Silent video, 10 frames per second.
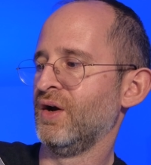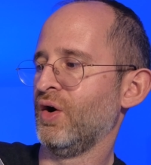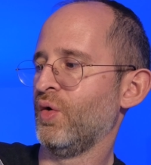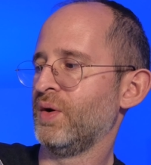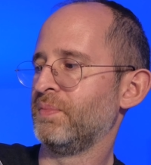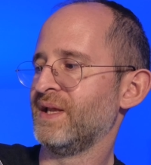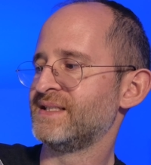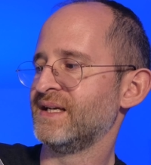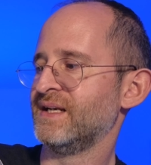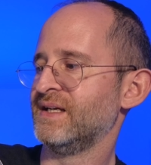Oh, what a
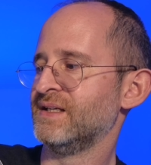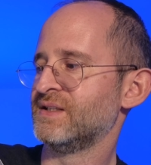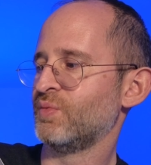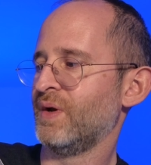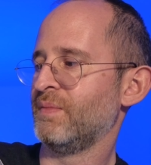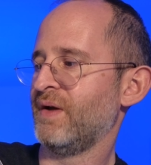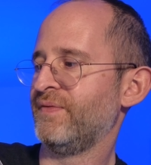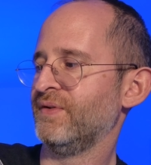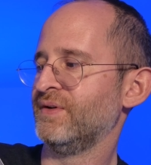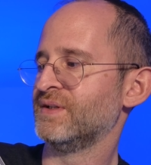blessing it is when my
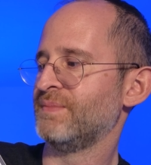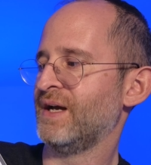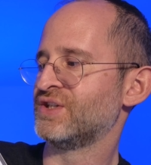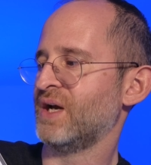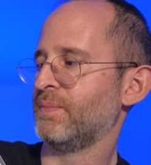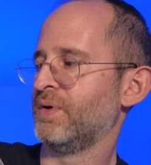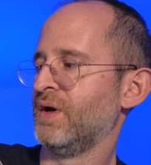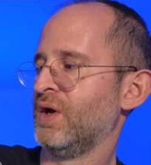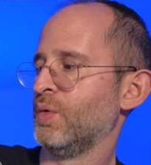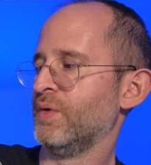feelings match up
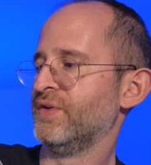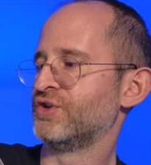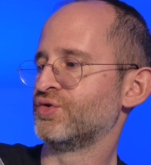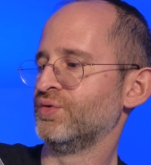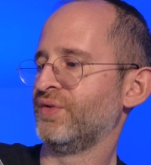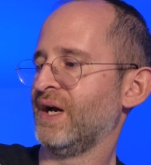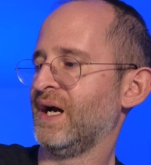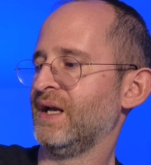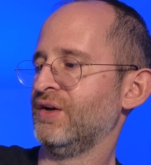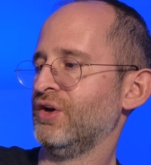with the truth
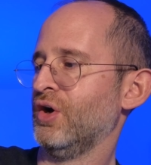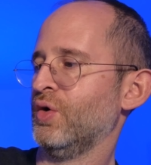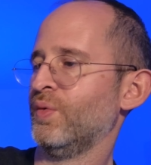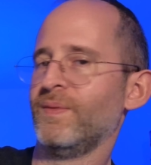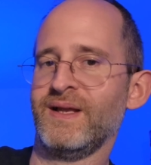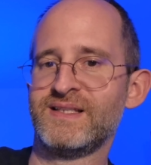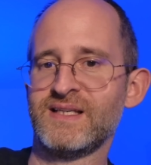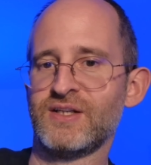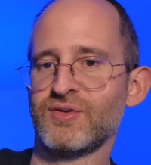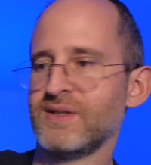I know,
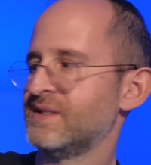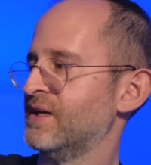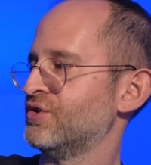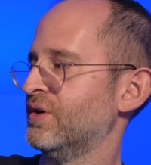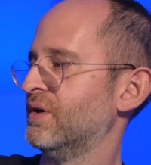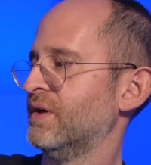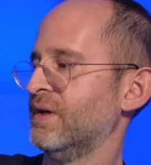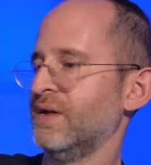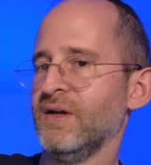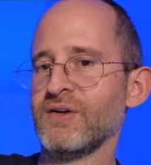etc., etc.
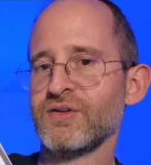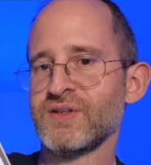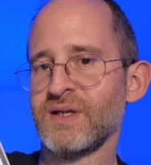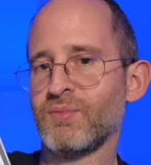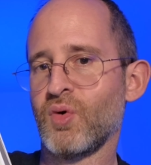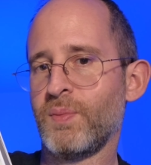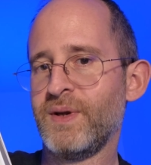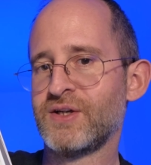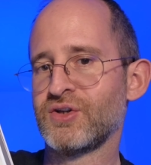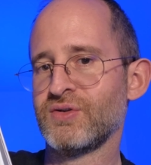Here, so it's like more
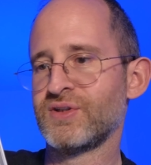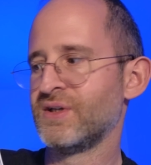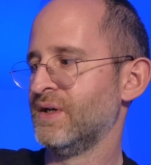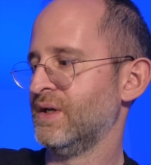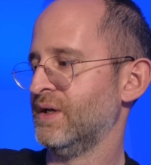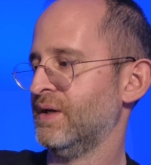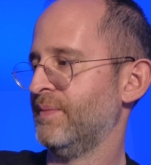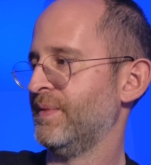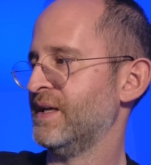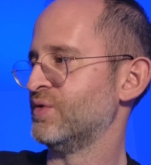pictures
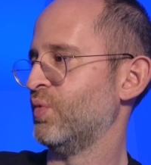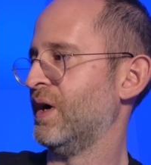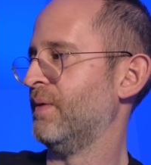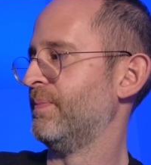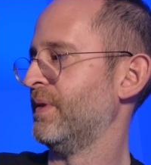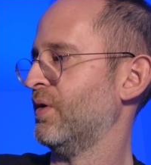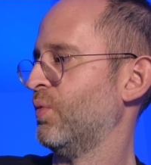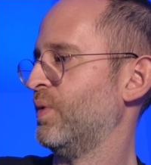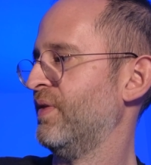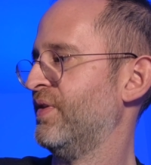um, as well
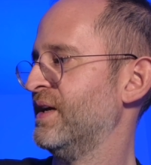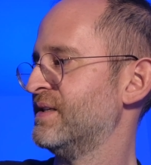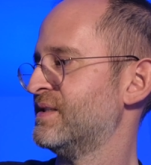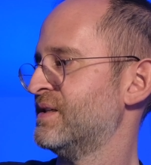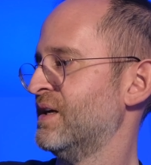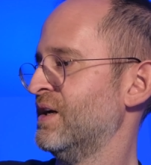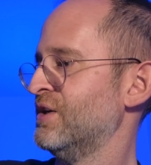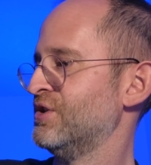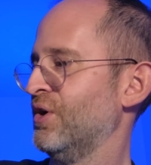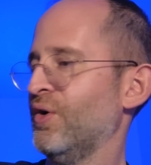with this.
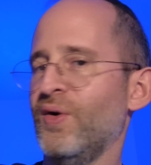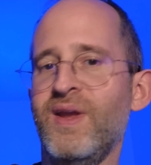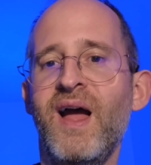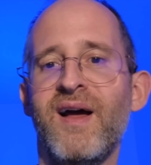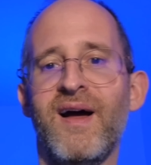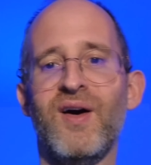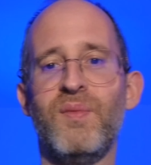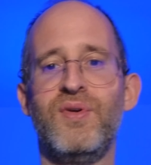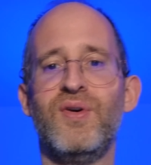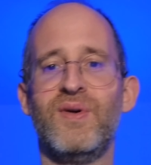So yeah, I
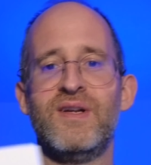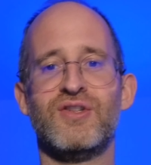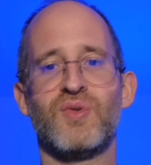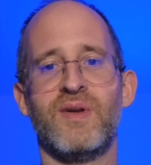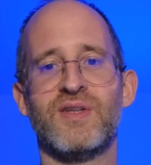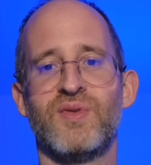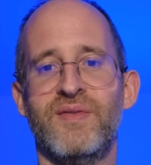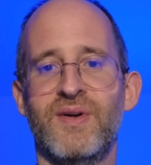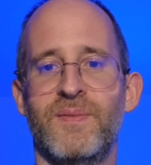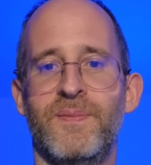hope you enjoy this
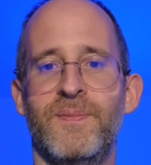review.